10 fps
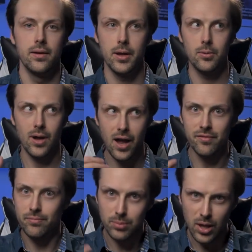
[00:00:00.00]
Now,
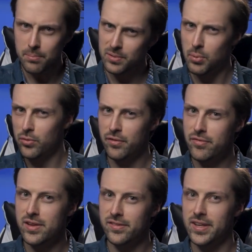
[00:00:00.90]
I've lumped both
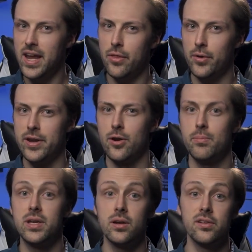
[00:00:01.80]
of these together here
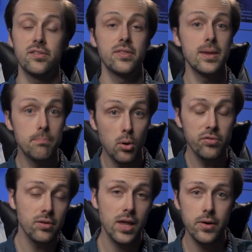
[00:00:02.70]
because they
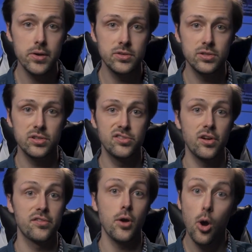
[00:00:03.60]
both allow you to
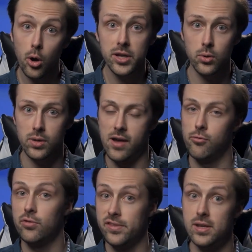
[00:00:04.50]
adjust audio
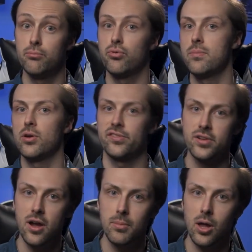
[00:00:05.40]
levels in Premiere's
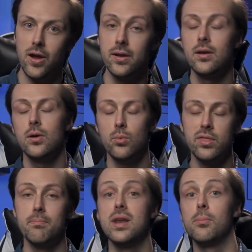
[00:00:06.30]
timeline
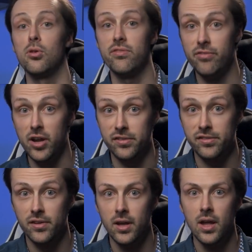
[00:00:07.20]
with minimal
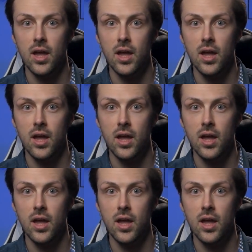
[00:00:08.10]
fuss.